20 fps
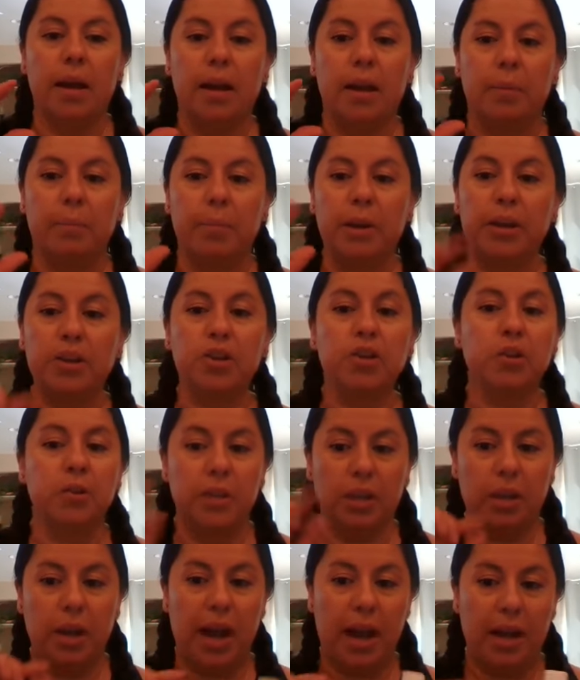picture
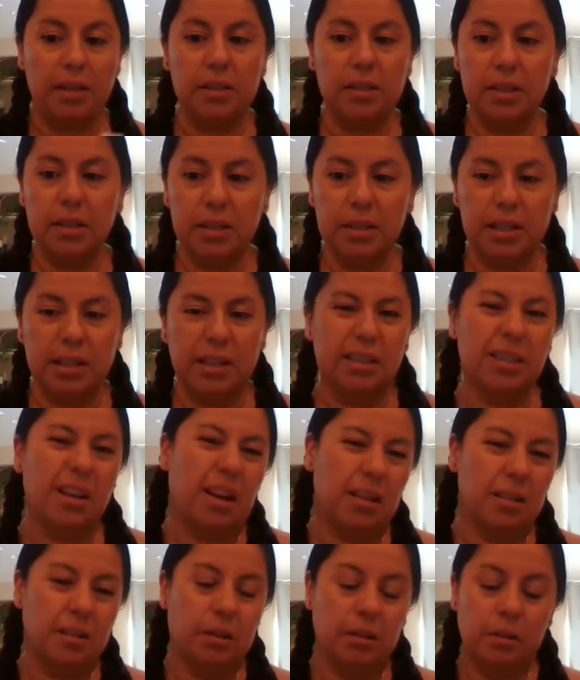that has this and it
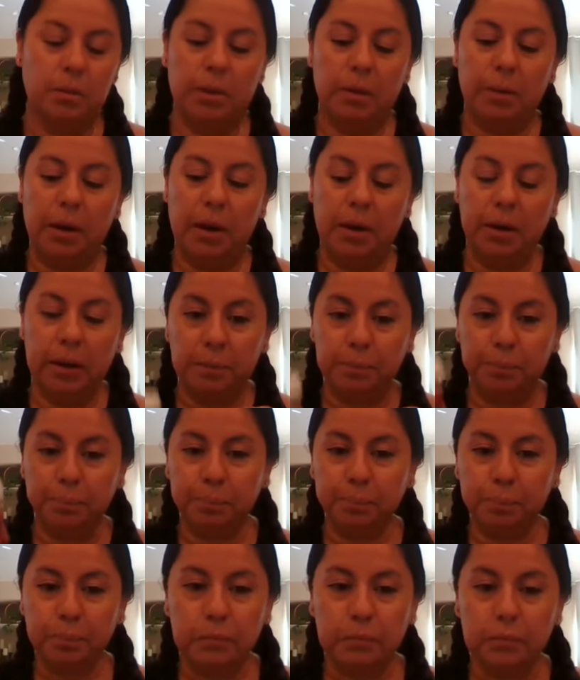talks a little bit about it.
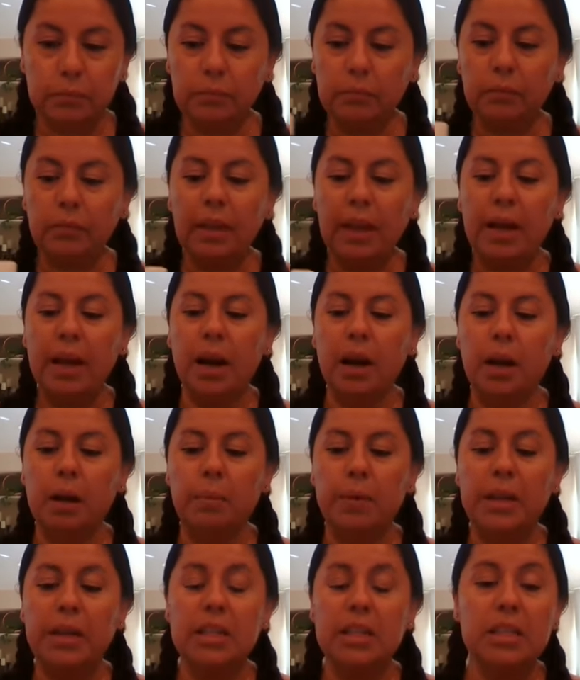
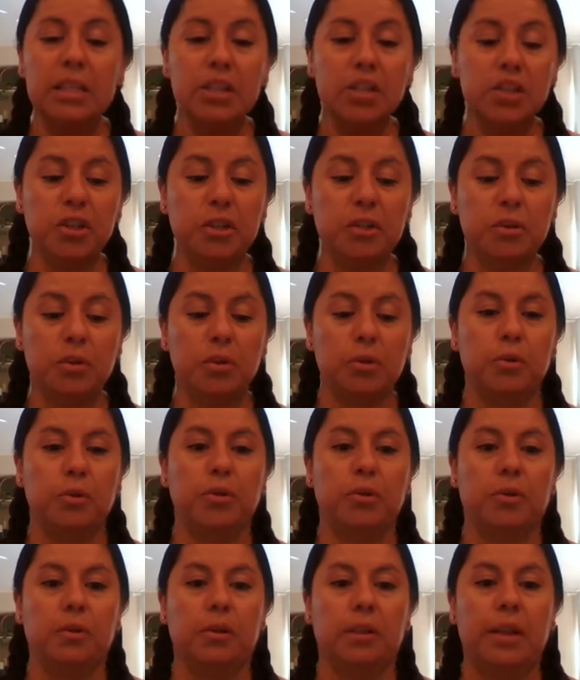In addition to
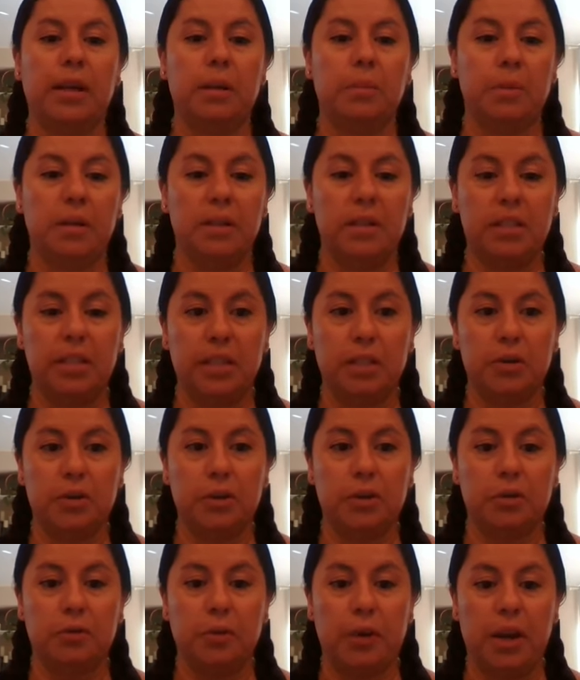your Letterman
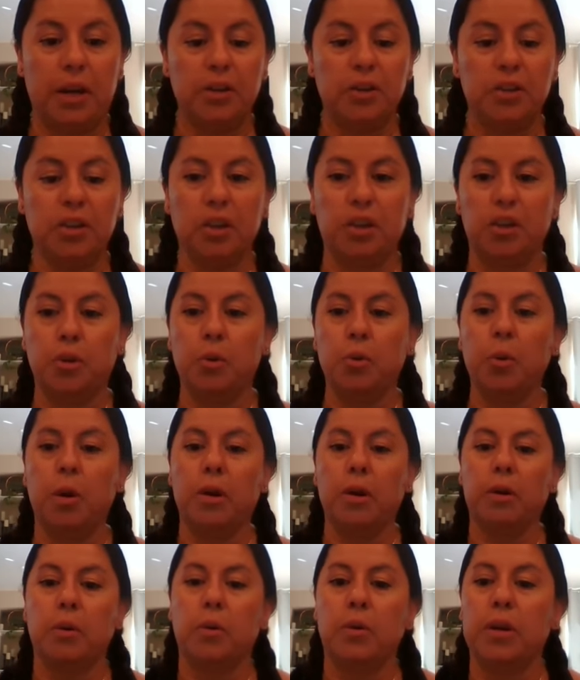Citrus Fresh, you
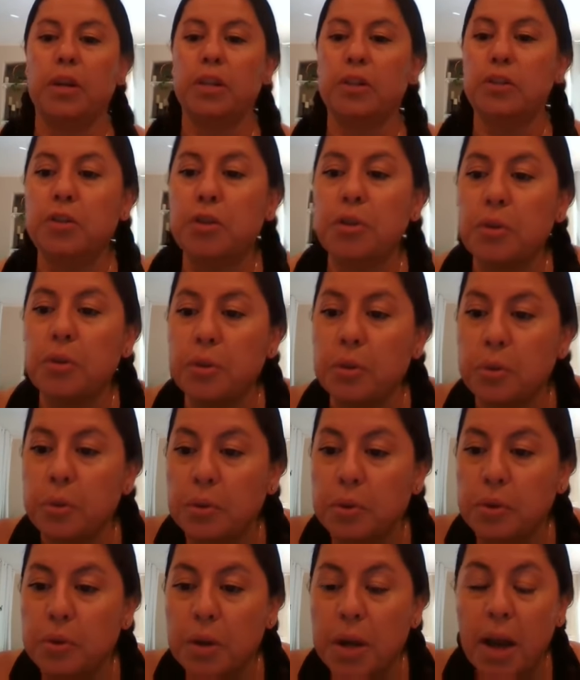are going
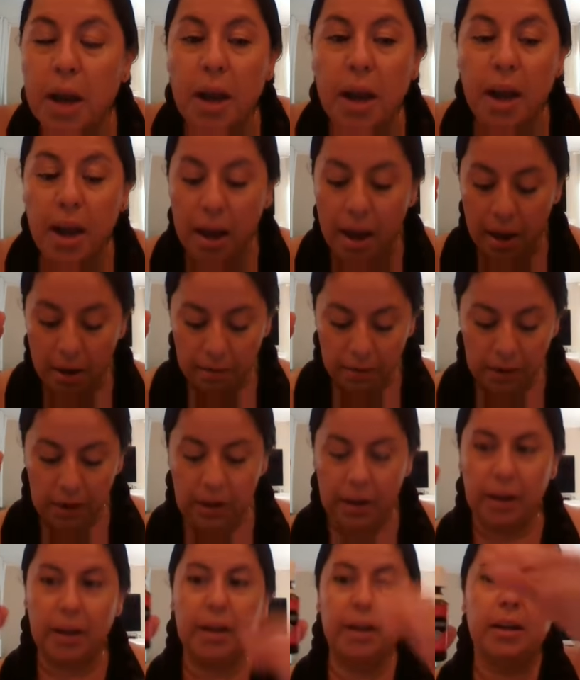to every
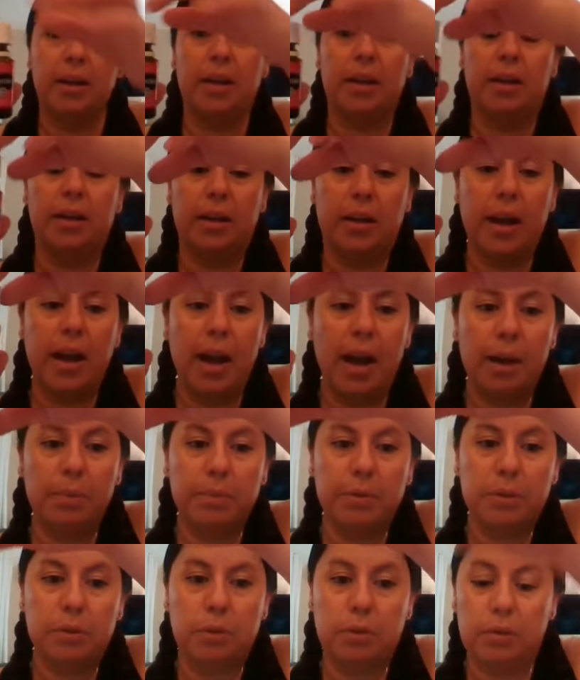night in a
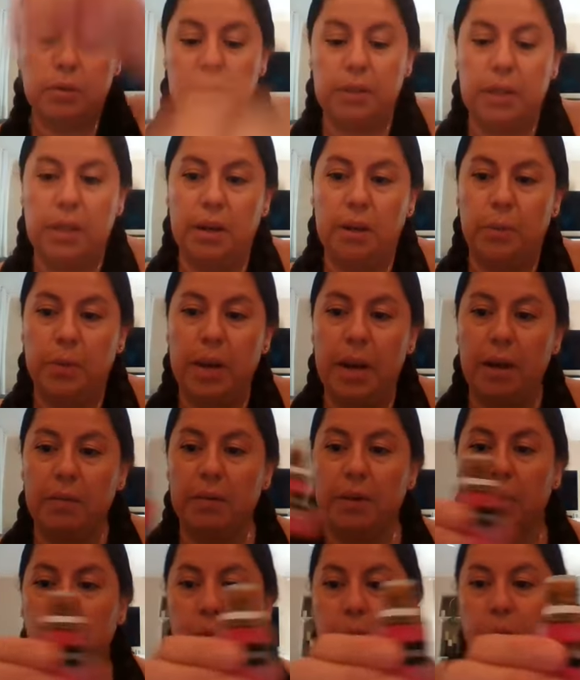capsule, and here we
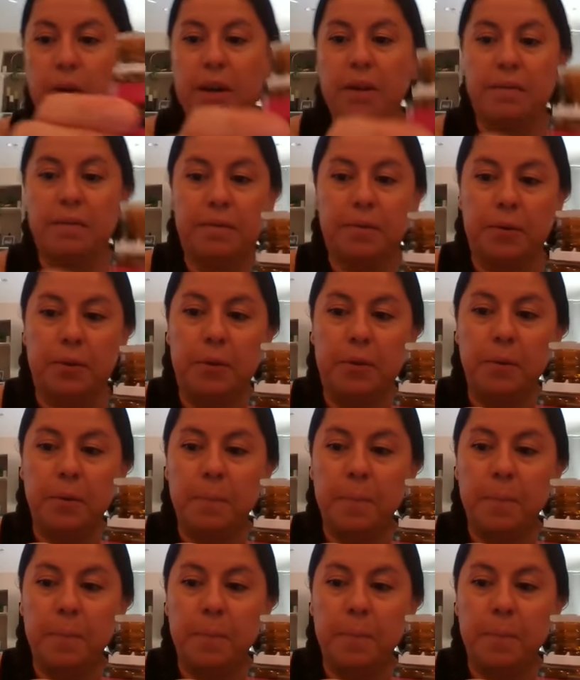have grapefruit.